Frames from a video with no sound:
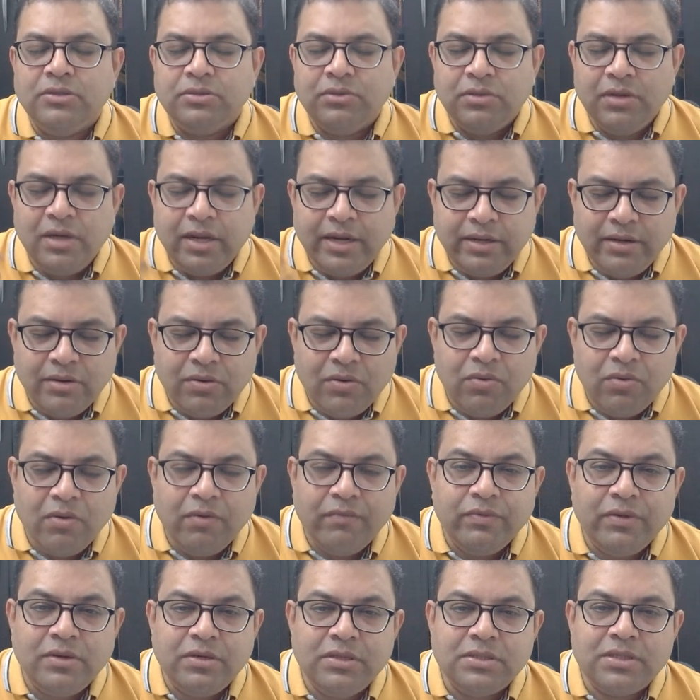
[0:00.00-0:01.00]
So let go
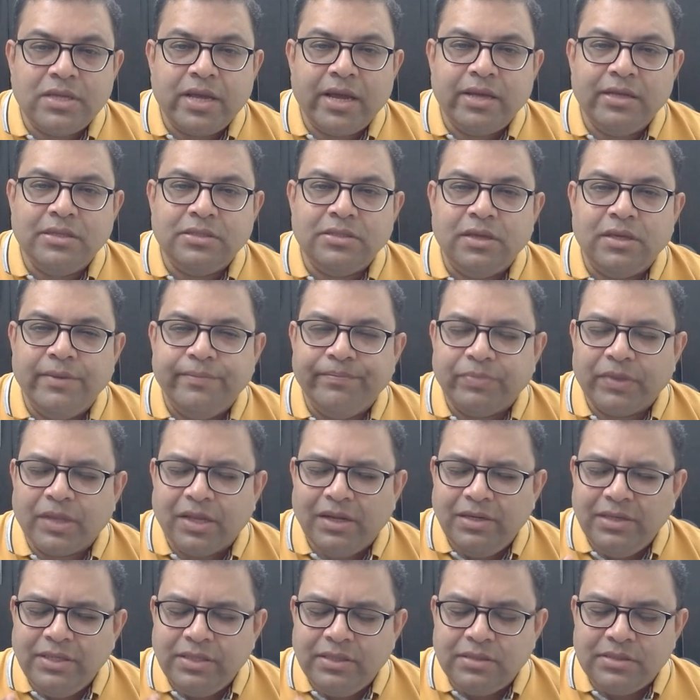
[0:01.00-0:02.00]
of the desires,
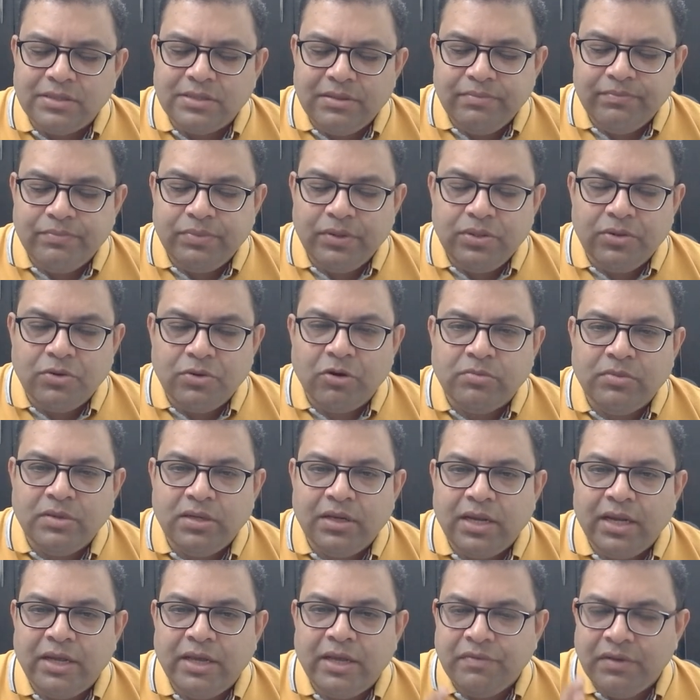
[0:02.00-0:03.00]
lead a simple,
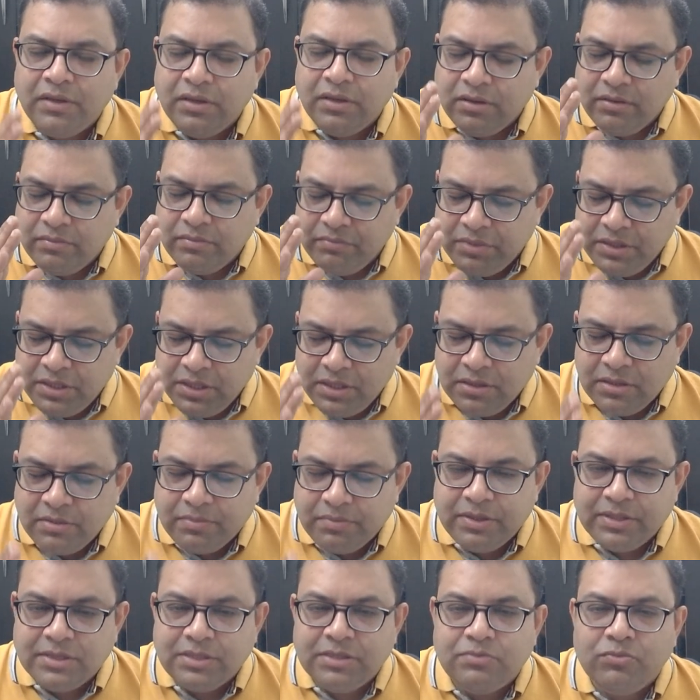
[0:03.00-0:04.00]
normal life be in the
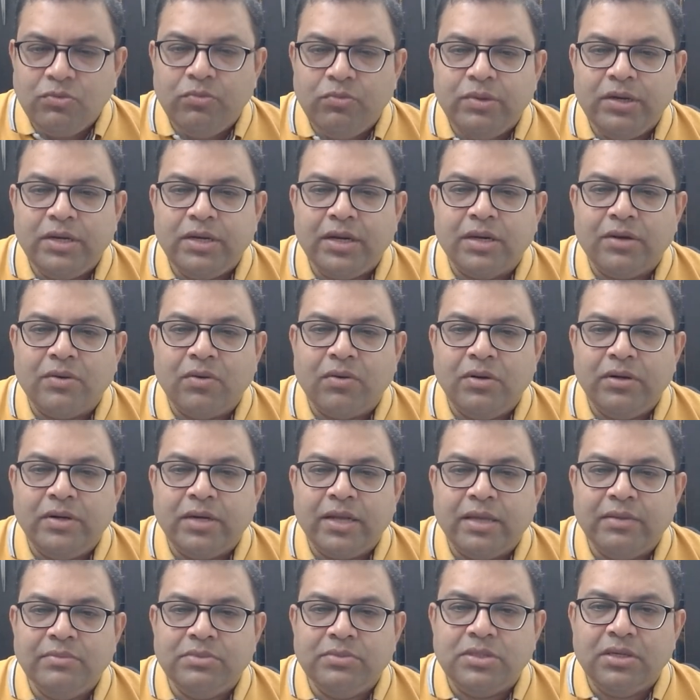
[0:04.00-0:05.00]
present moment at all
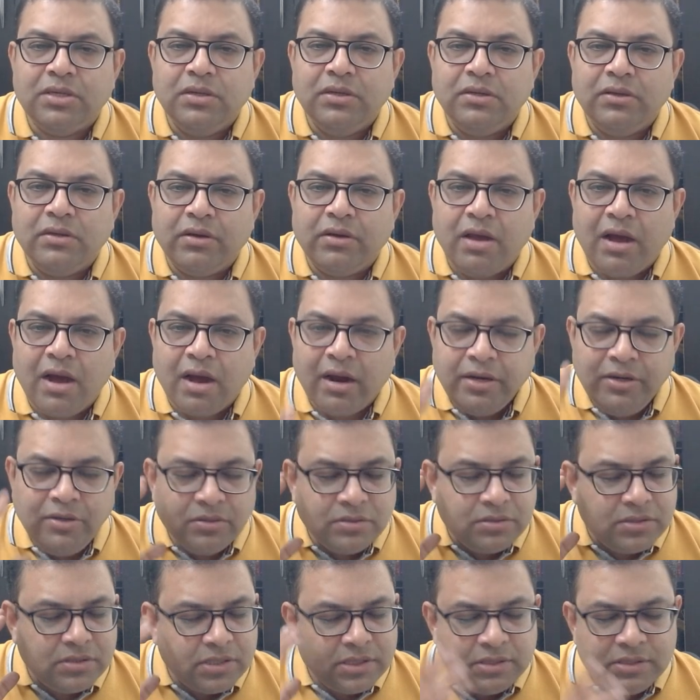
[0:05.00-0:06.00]
times guard
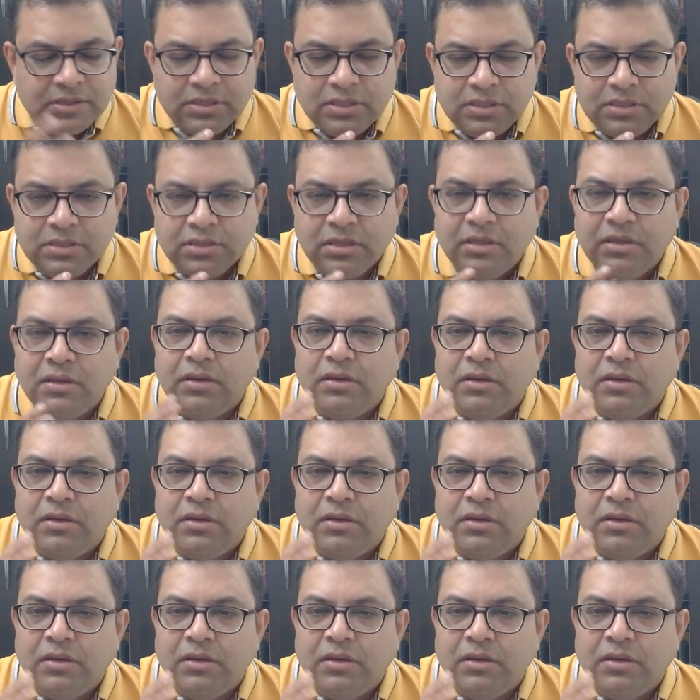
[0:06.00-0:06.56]
your senses